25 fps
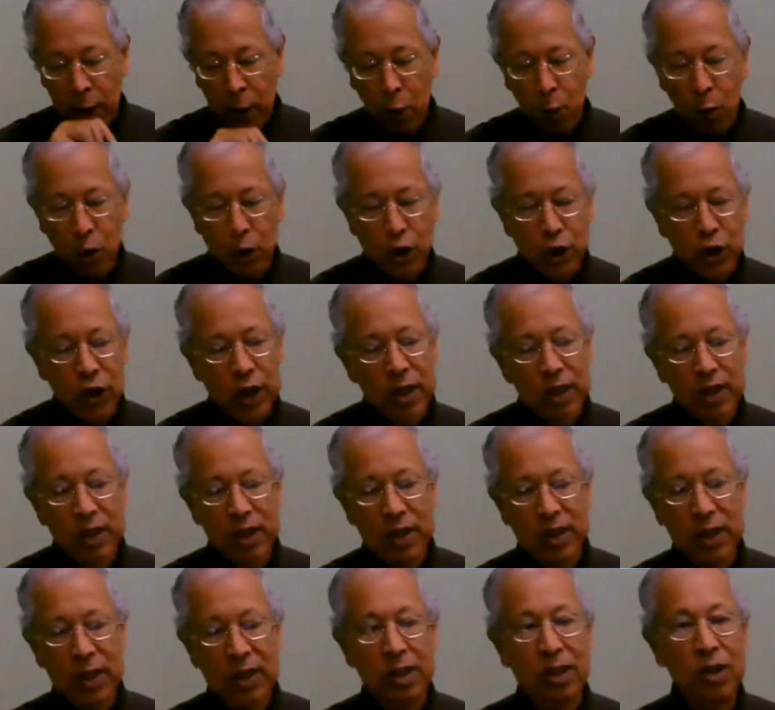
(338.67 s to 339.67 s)
What
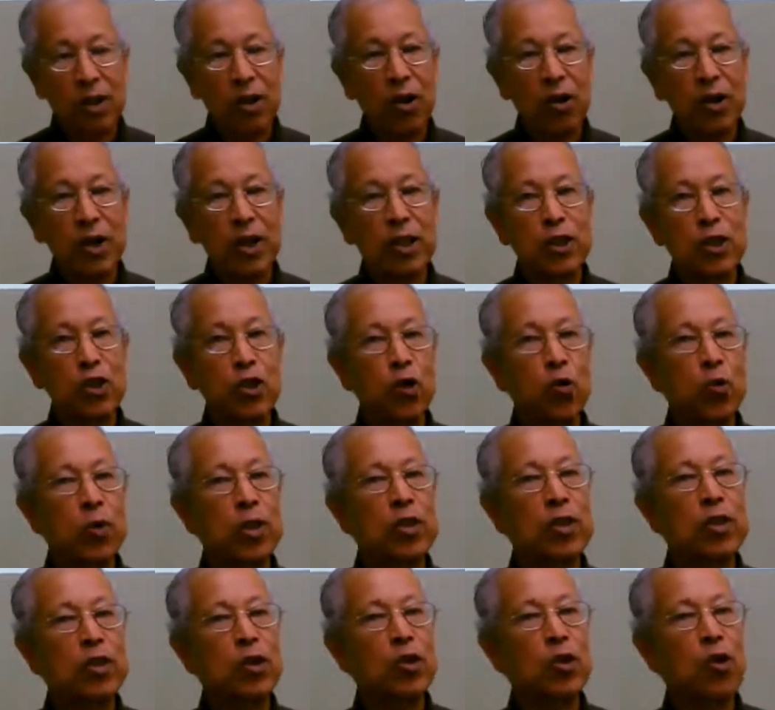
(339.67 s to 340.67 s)
Jesus has done is to
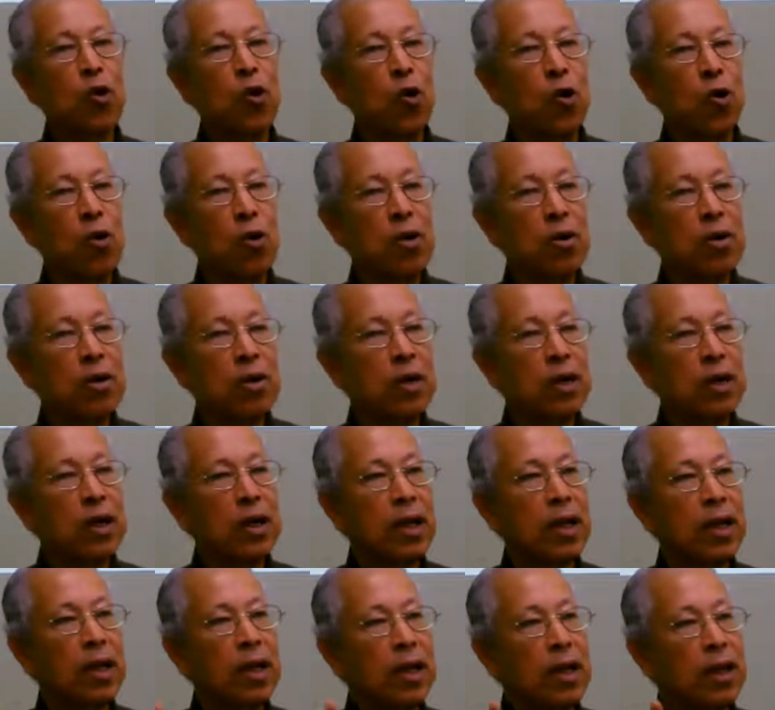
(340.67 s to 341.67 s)
restore
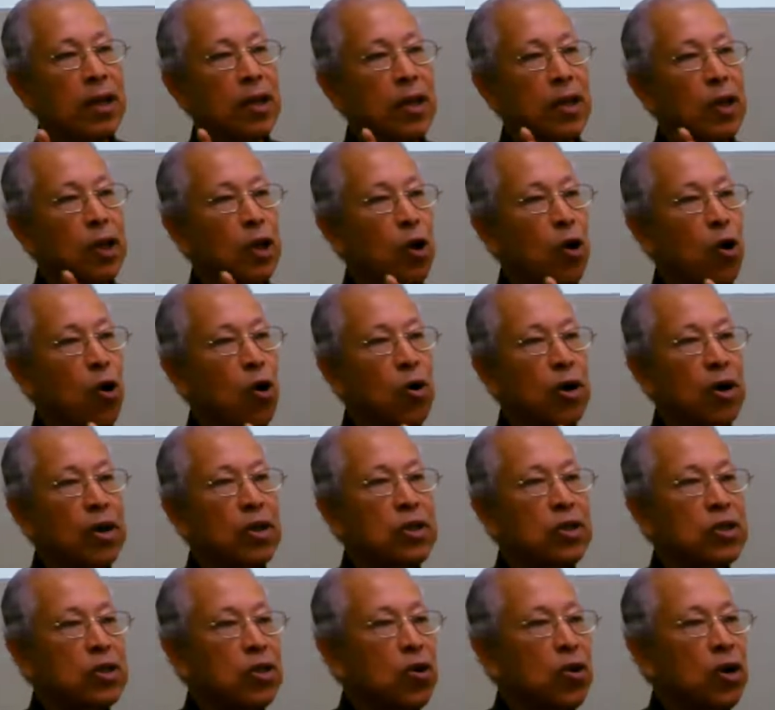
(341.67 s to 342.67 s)
the law
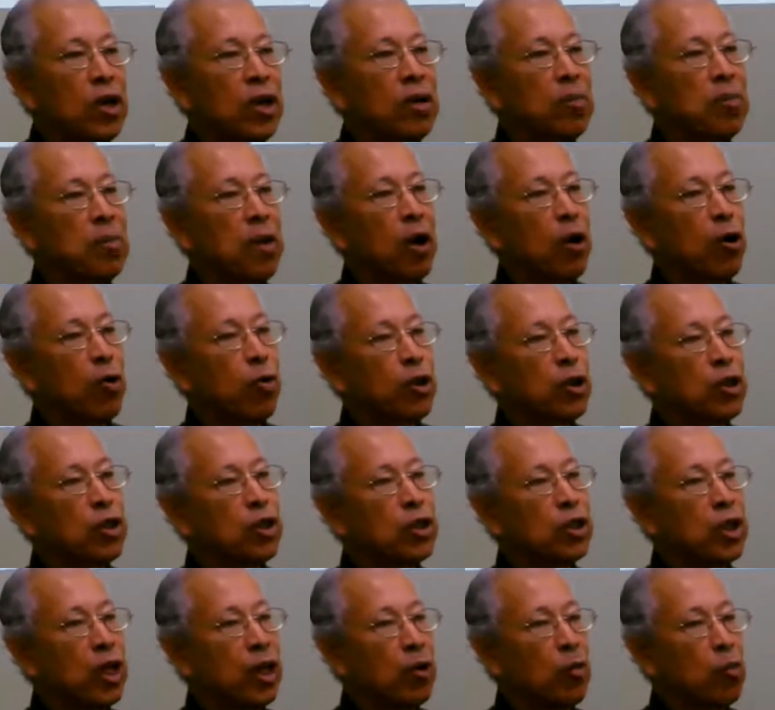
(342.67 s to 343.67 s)
concerning
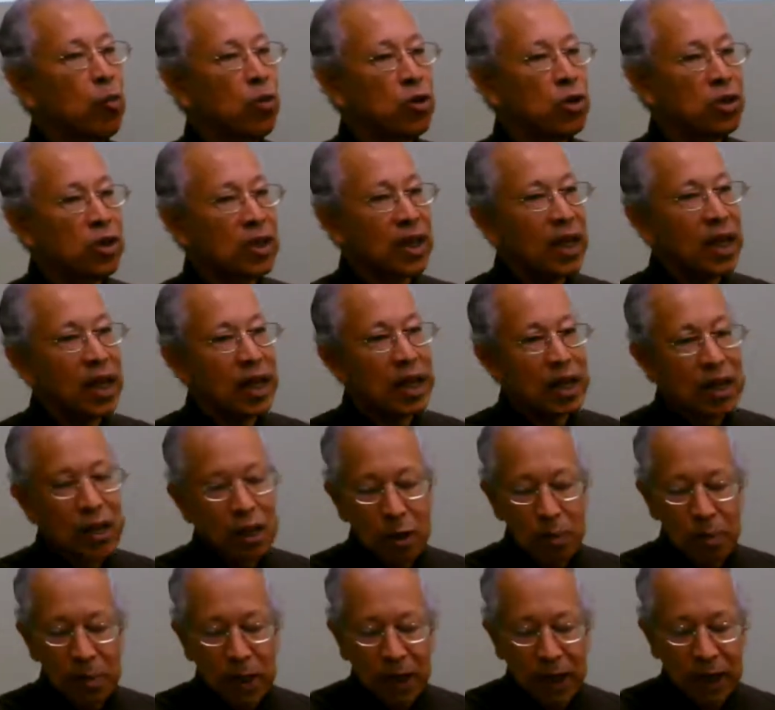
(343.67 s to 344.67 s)
marriage that was in
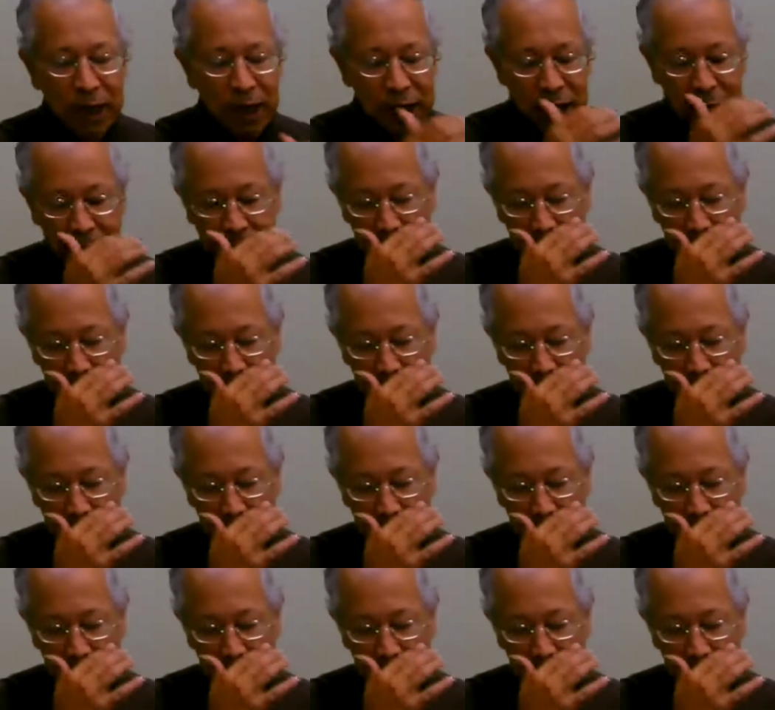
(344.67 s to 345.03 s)
the beginning.